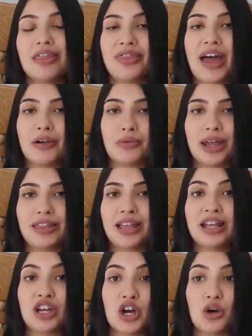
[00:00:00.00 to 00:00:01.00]
that way
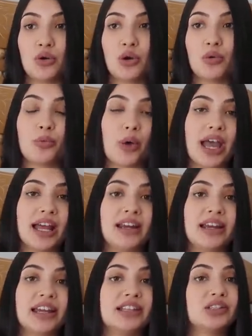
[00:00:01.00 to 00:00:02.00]
they know
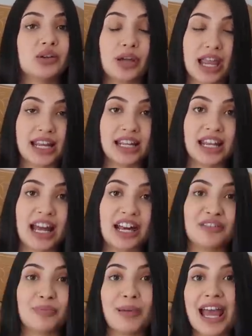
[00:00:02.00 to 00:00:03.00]
when it's okay to get
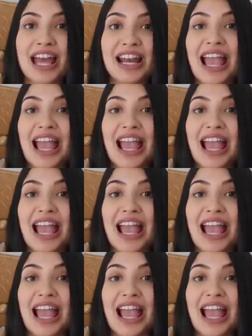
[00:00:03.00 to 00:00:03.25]
out of bed